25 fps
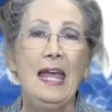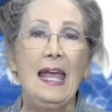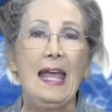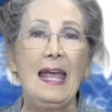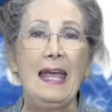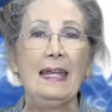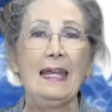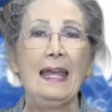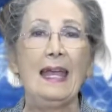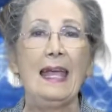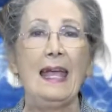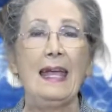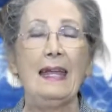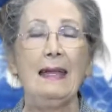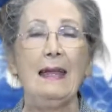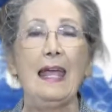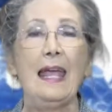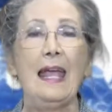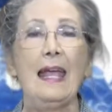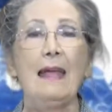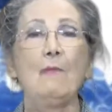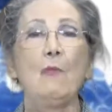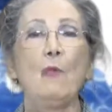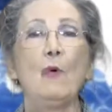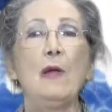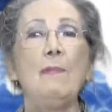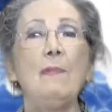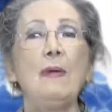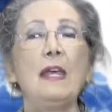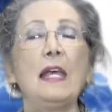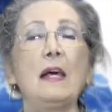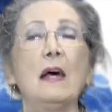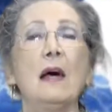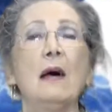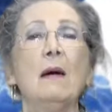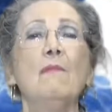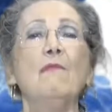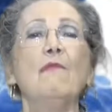And we
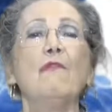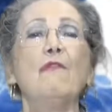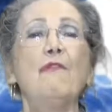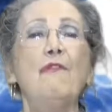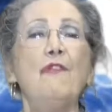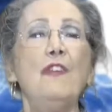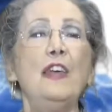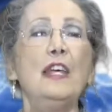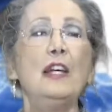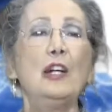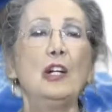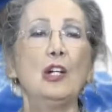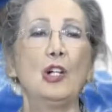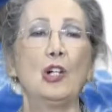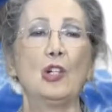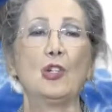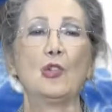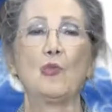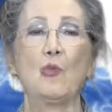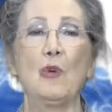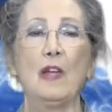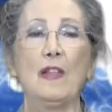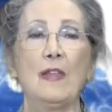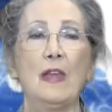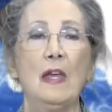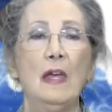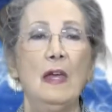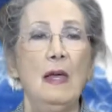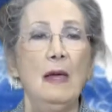become filled with,